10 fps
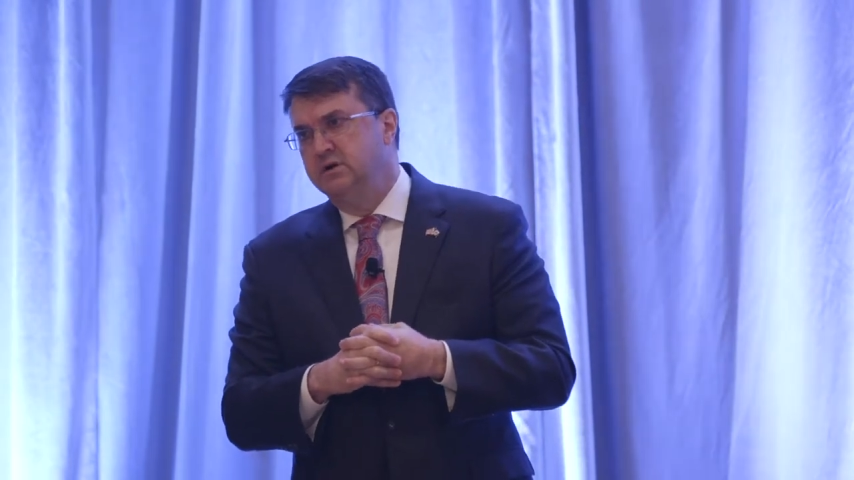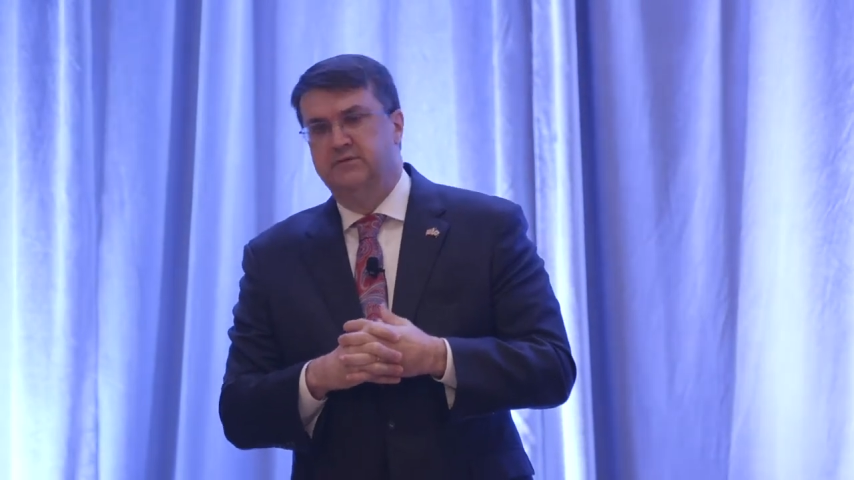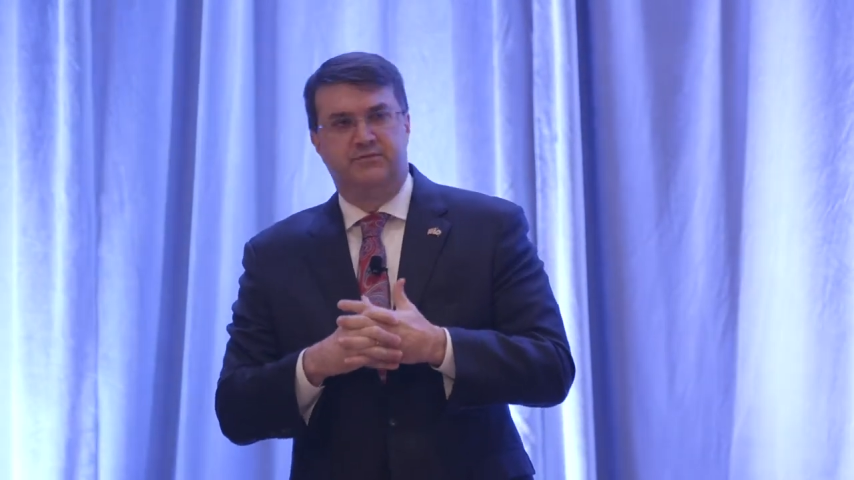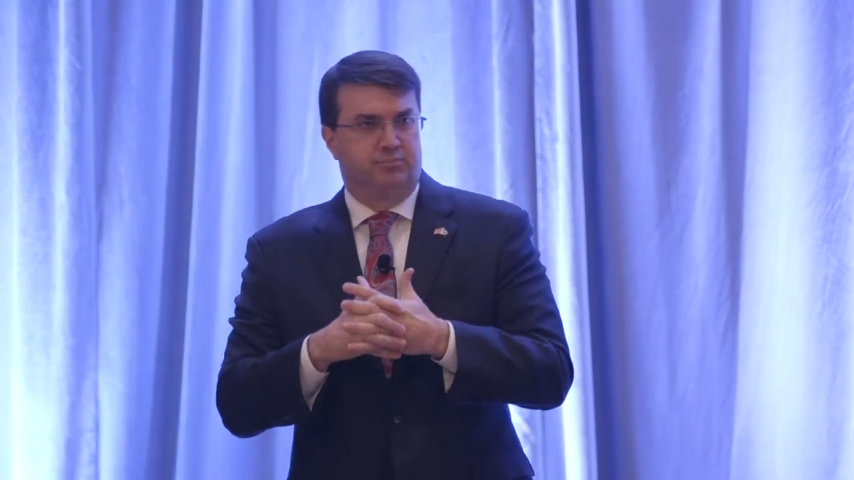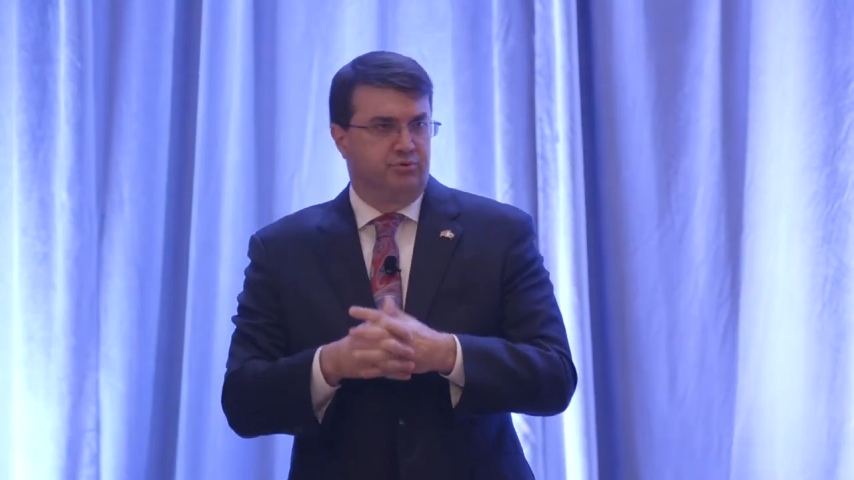
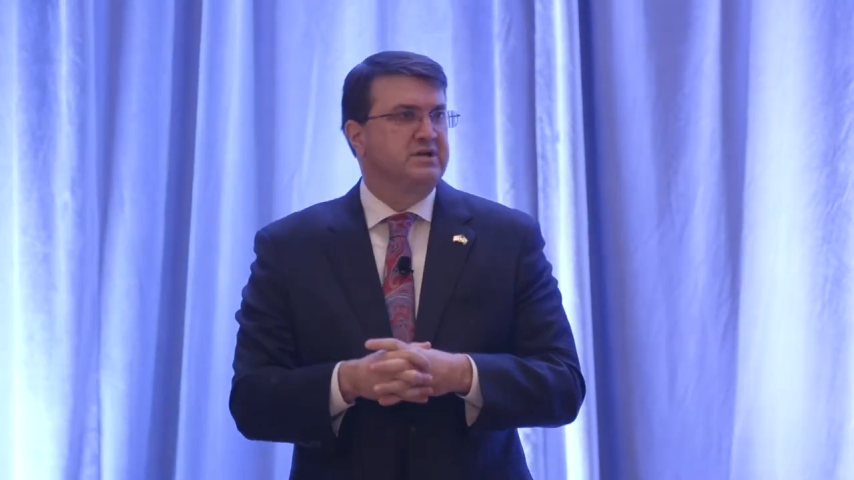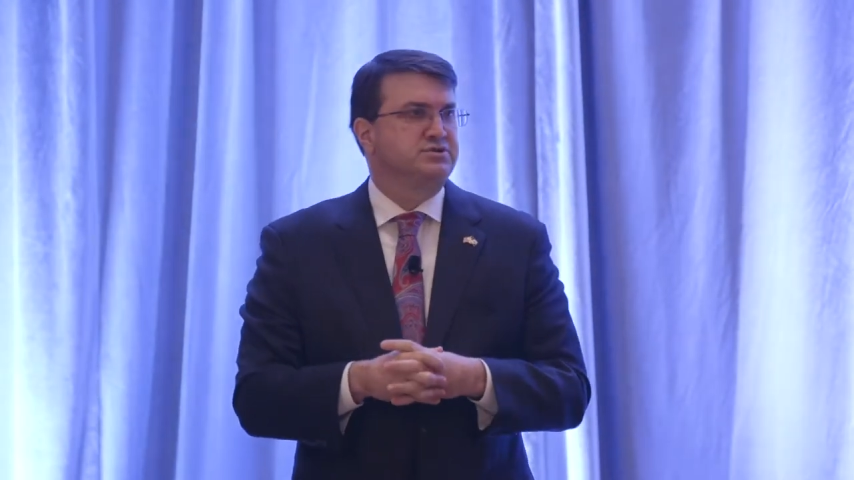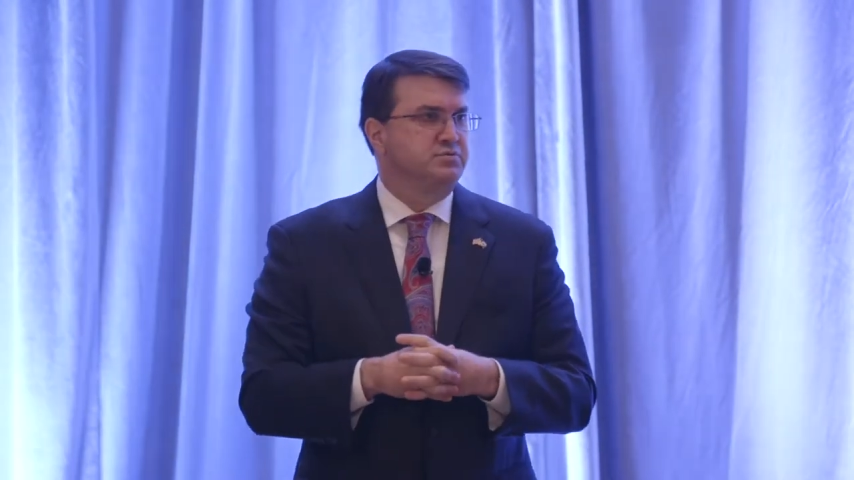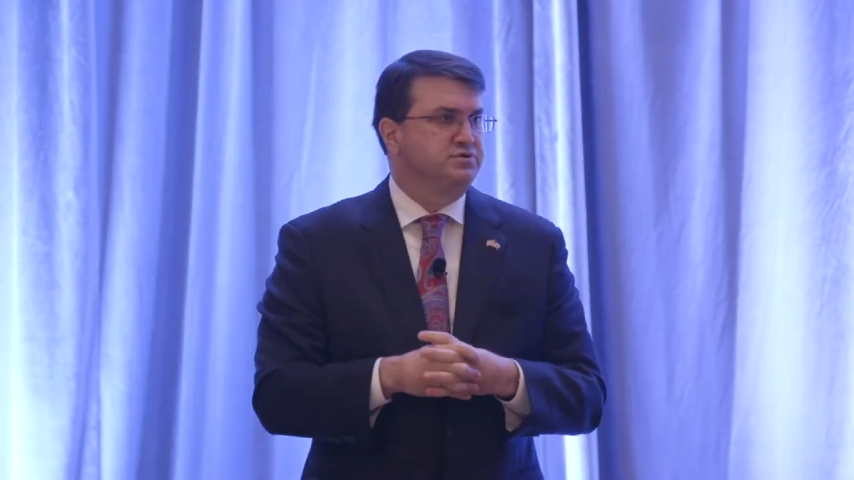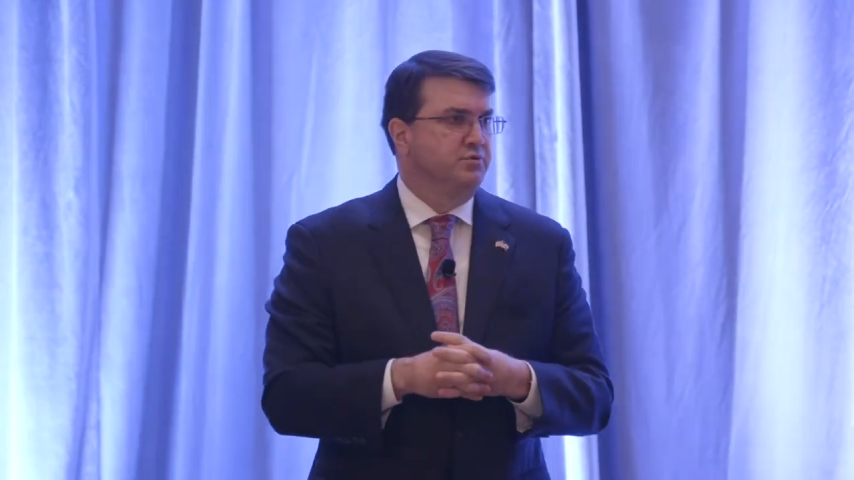If the
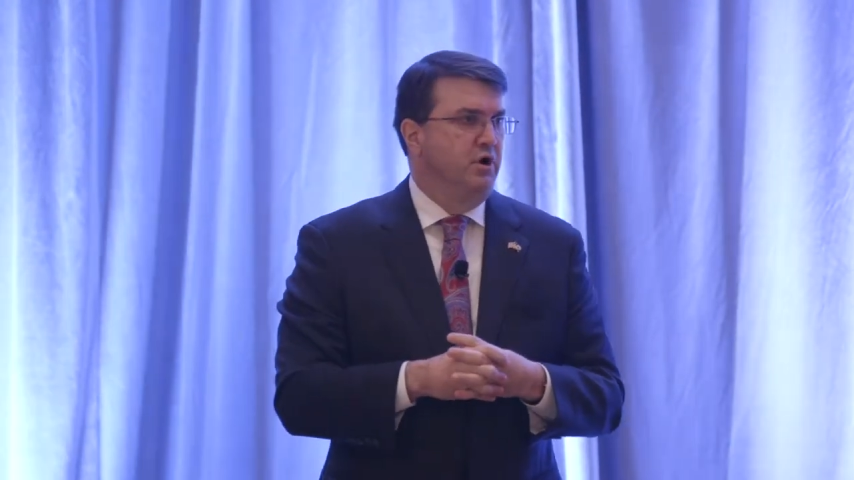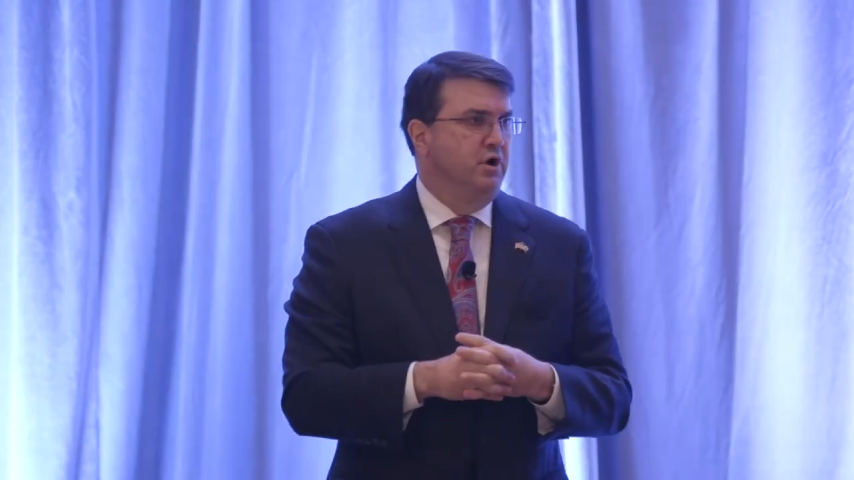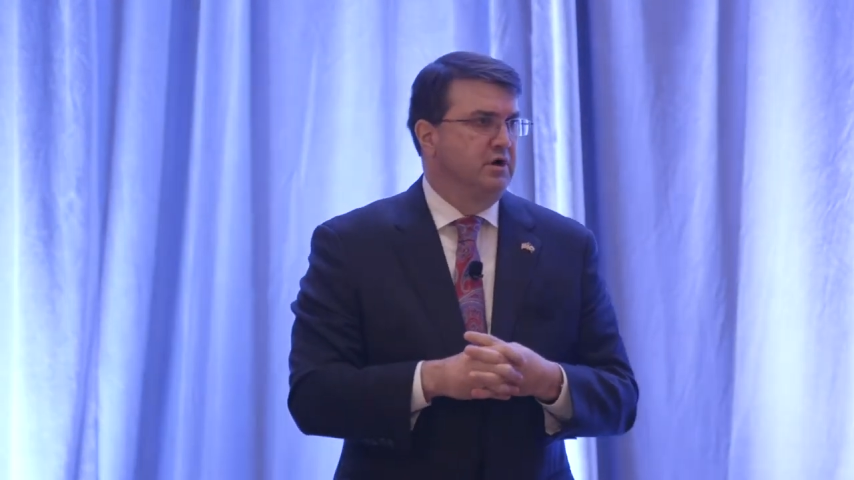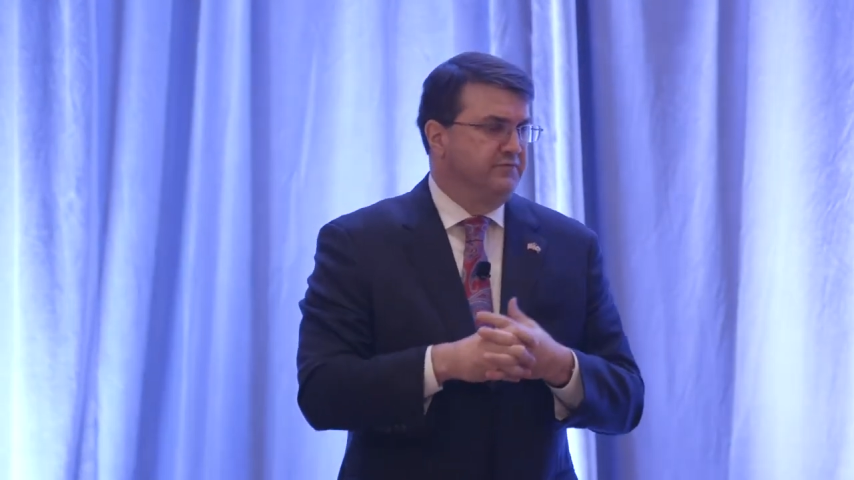press was wrong,